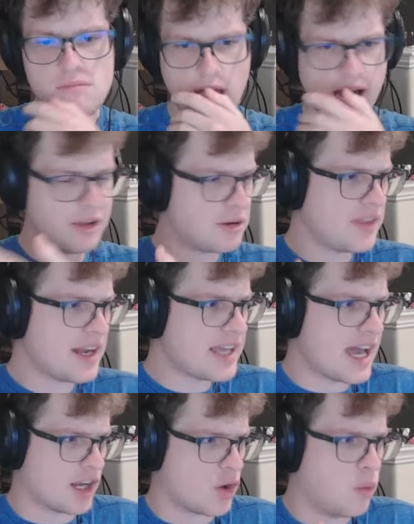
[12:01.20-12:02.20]
And you can then
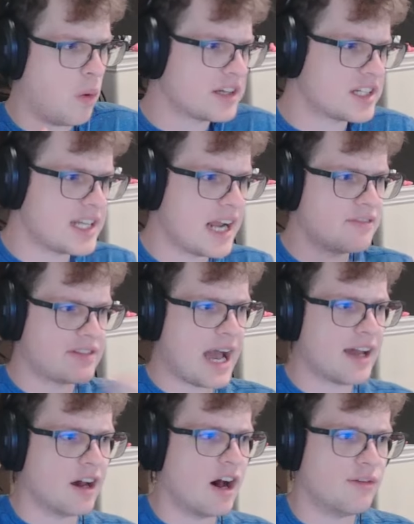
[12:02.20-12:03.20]
get quantitative
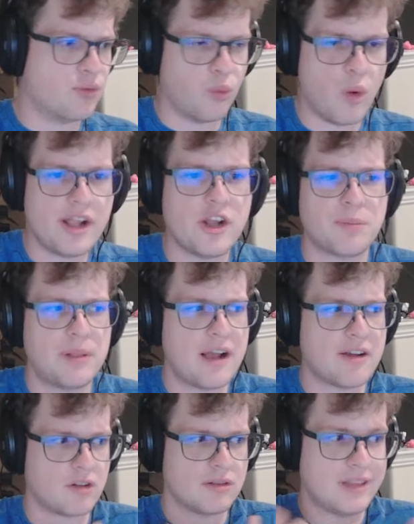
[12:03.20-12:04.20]
data of what your
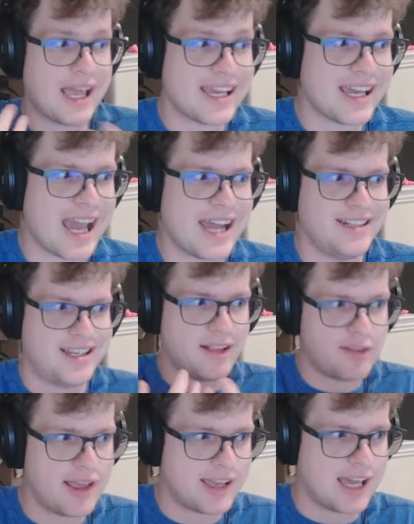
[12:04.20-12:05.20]
players are liking and
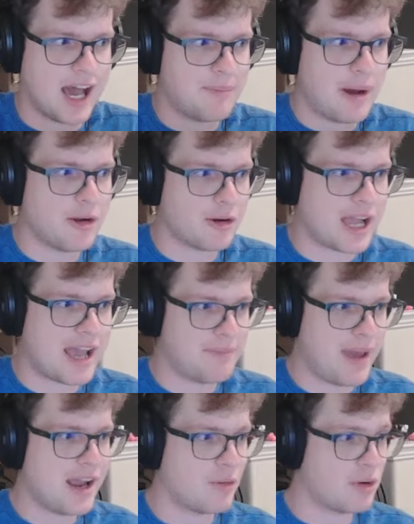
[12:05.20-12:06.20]
disliking about your
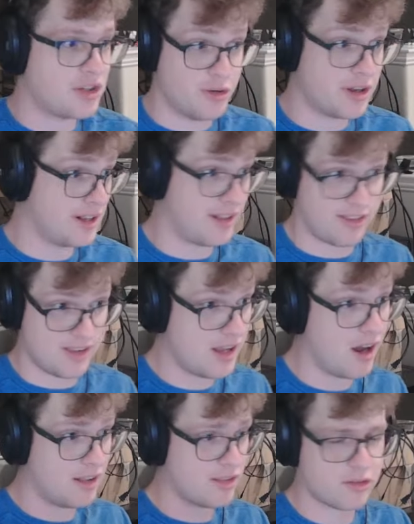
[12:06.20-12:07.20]
campaign, which you can see
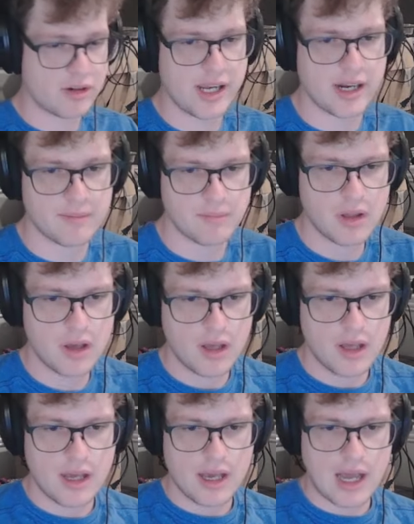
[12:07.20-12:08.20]
on screen.
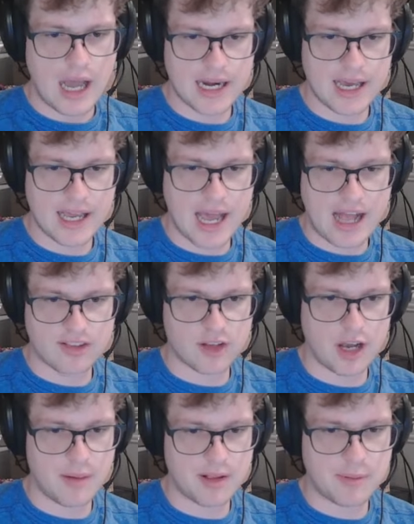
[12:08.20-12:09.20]
And I asked
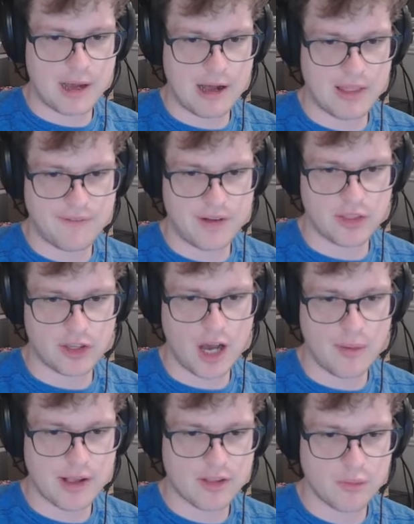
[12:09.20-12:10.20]
comments about how they felt the
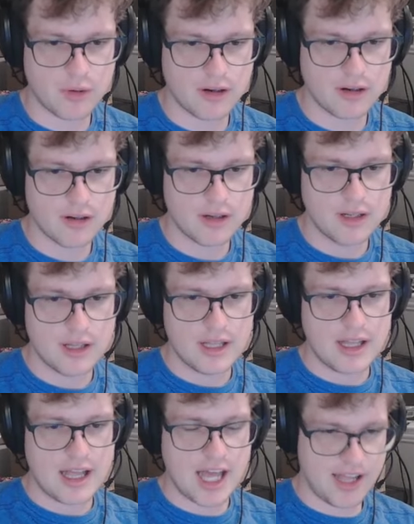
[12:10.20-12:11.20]
combats were,
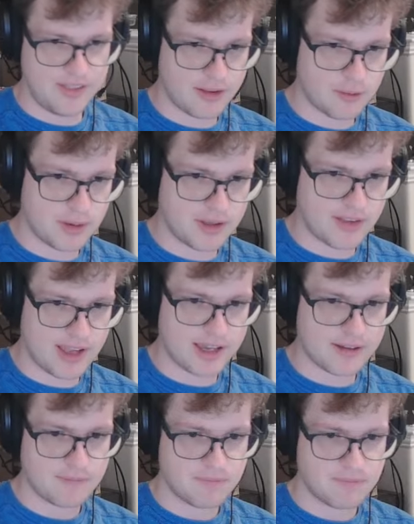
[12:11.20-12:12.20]
and this was like,